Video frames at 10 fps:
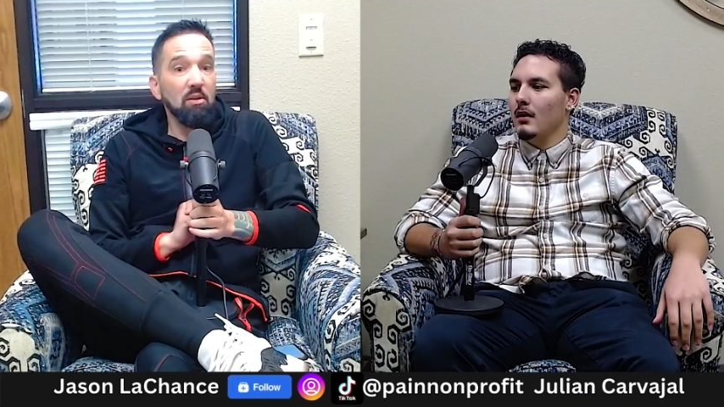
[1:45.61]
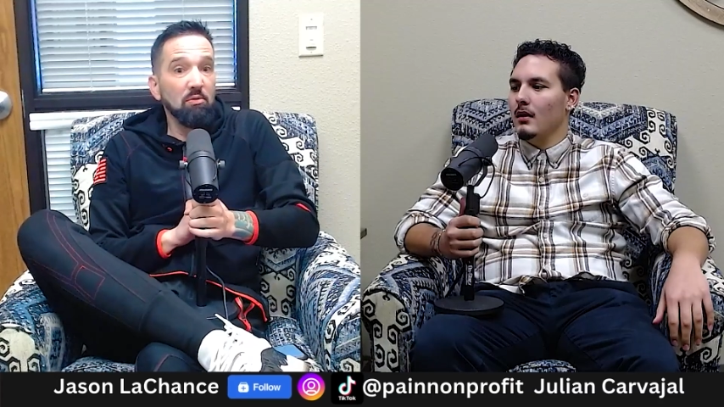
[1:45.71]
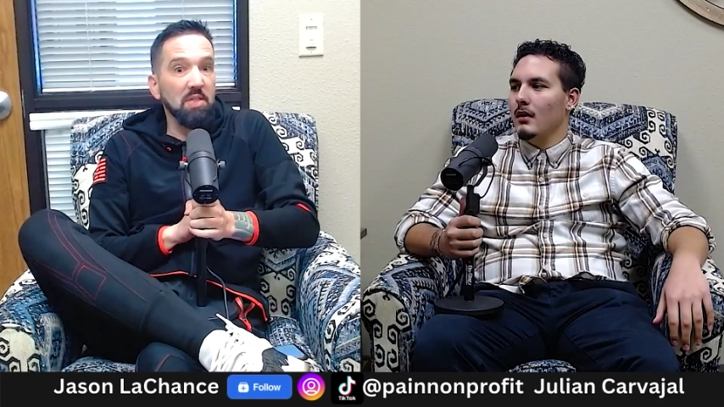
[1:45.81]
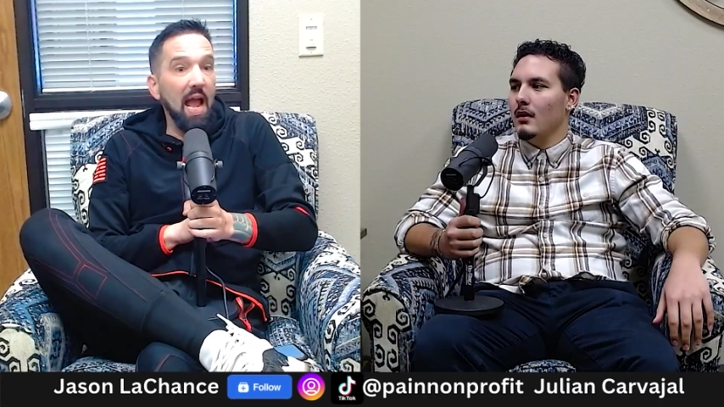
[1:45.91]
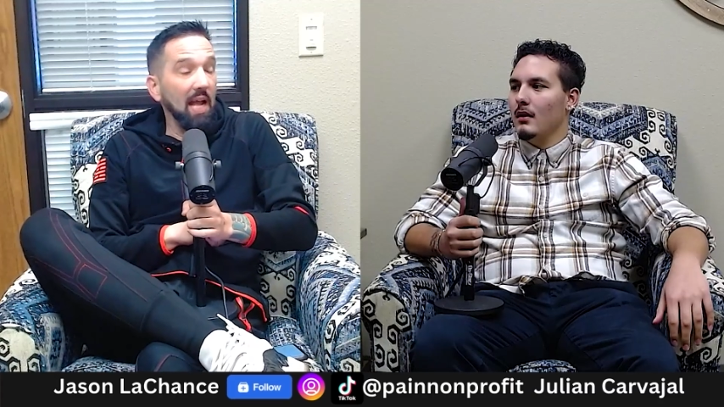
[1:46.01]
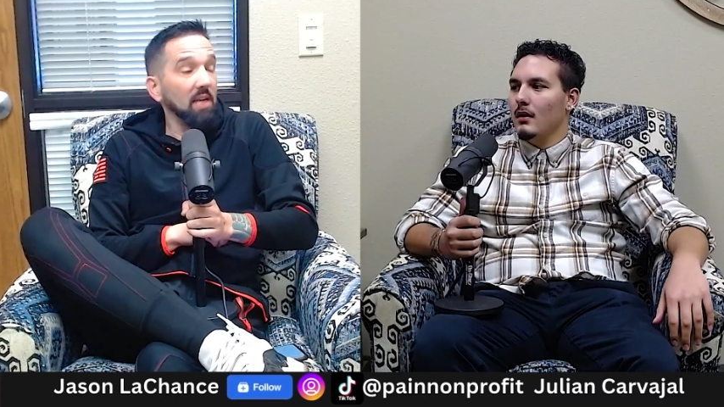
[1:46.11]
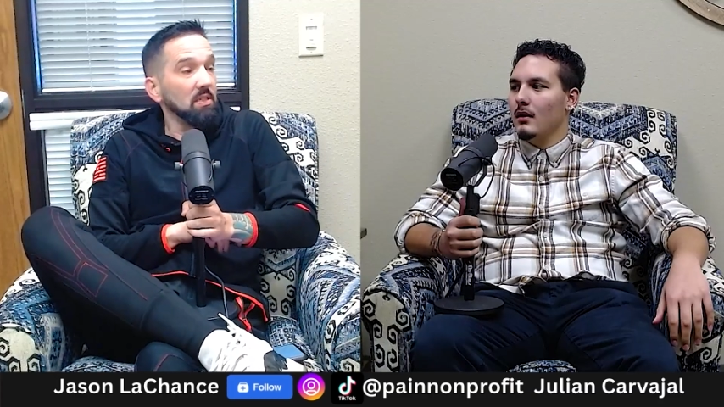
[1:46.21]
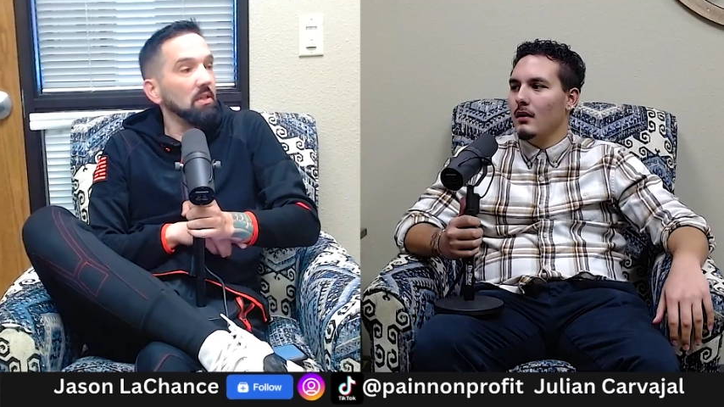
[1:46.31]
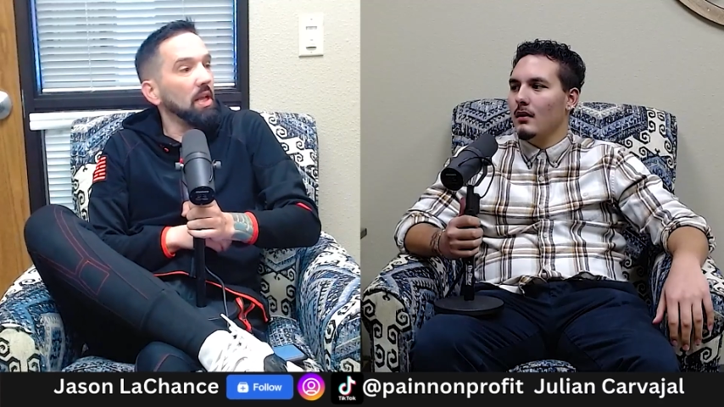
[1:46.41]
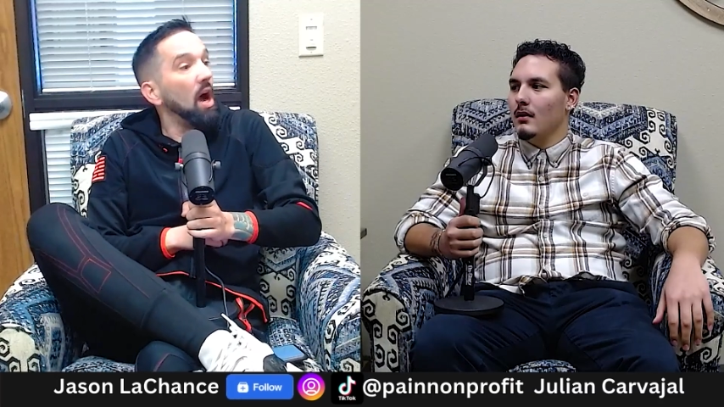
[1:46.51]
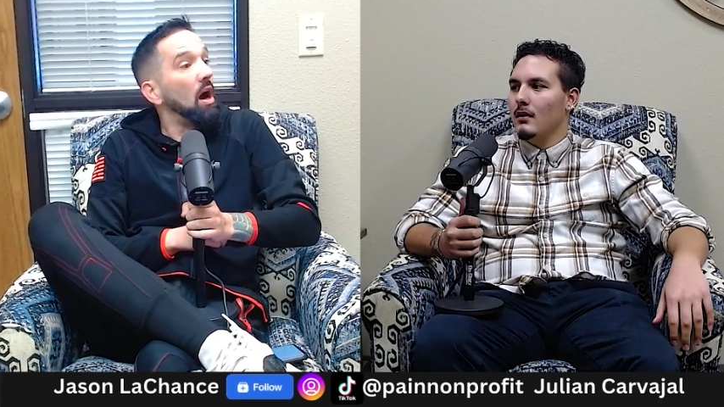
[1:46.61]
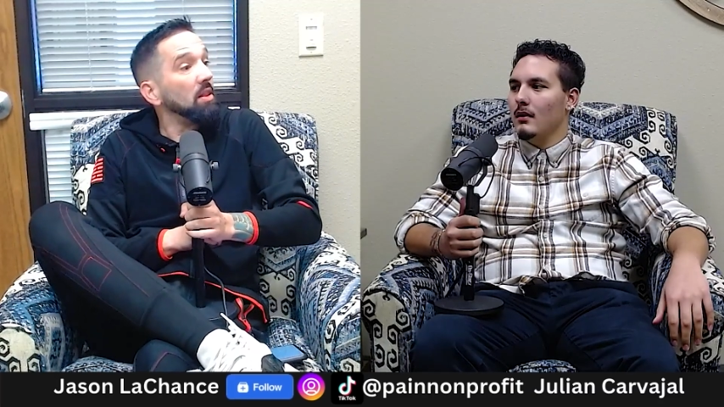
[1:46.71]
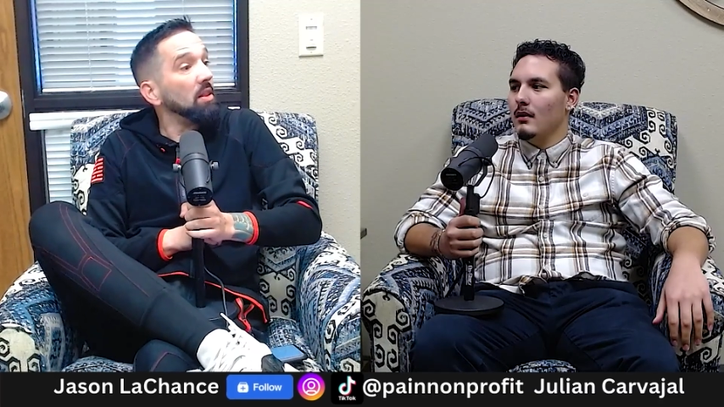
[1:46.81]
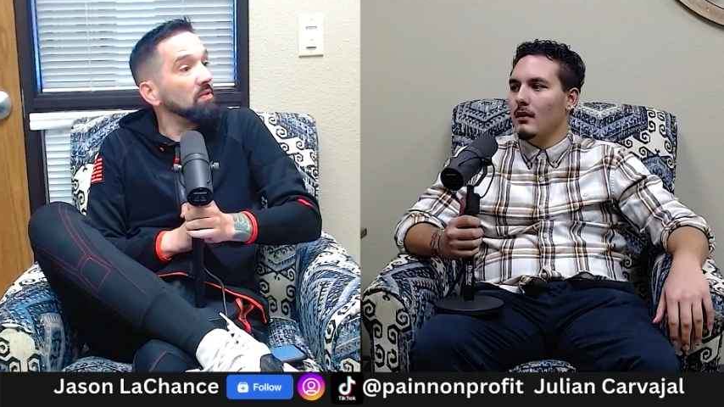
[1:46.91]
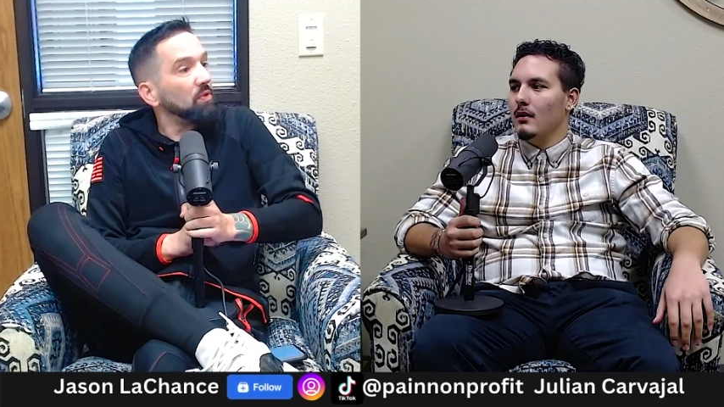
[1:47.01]
Speaker 1: was actually on
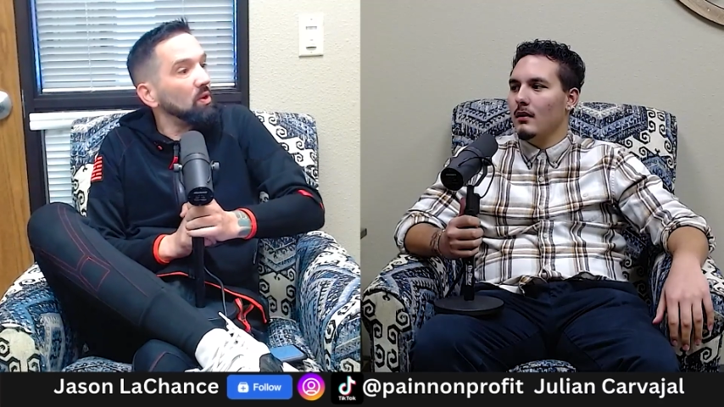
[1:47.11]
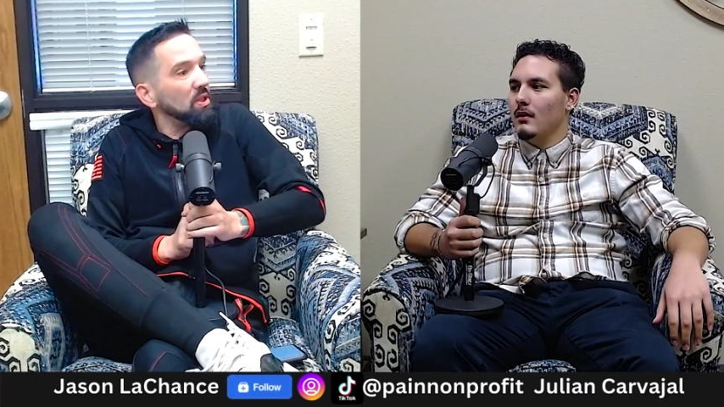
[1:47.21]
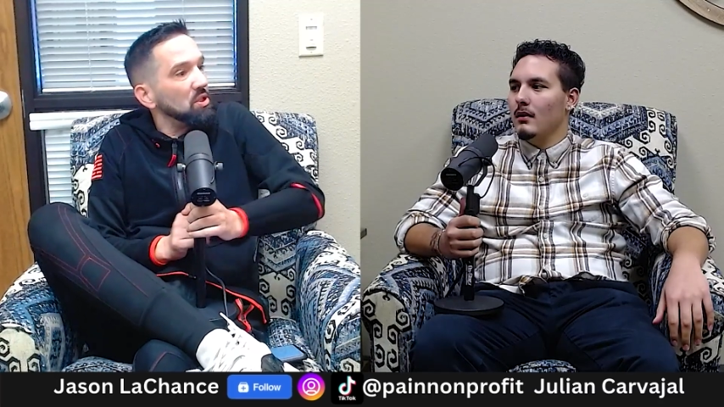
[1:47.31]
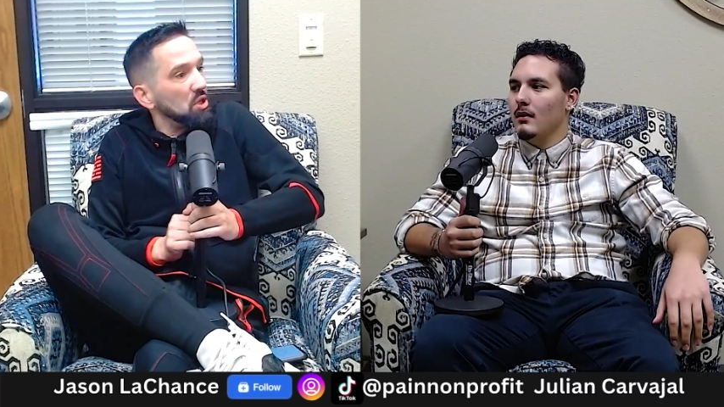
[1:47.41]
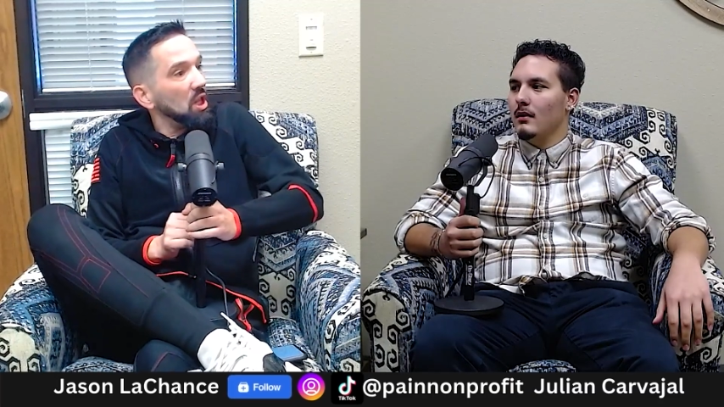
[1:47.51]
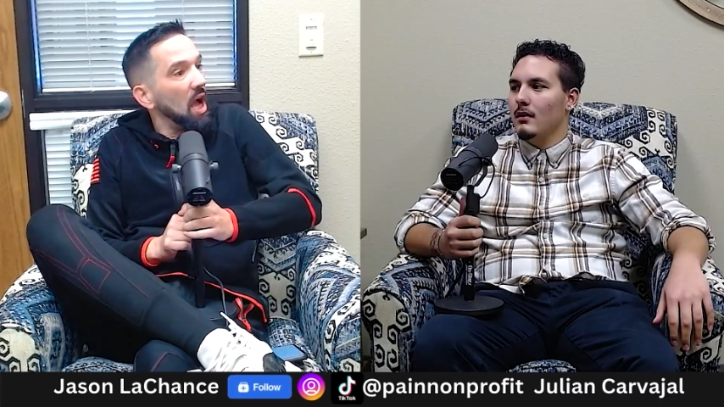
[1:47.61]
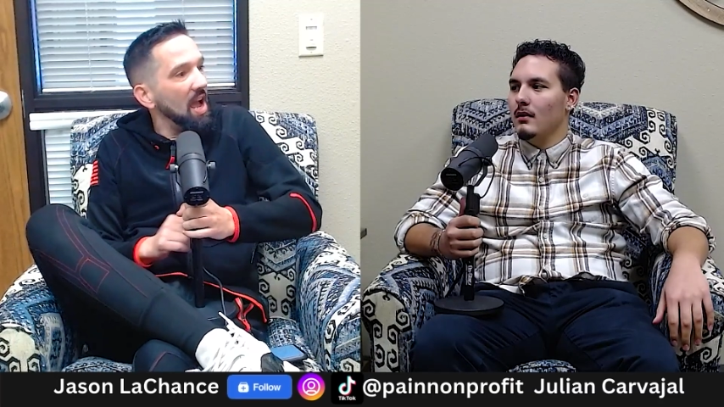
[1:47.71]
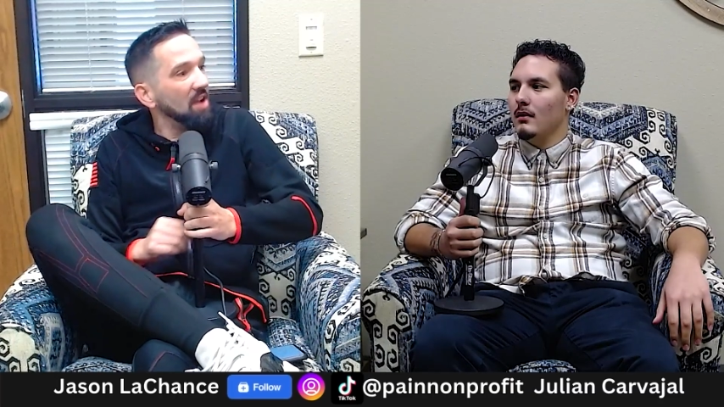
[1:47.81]
the Fourth of July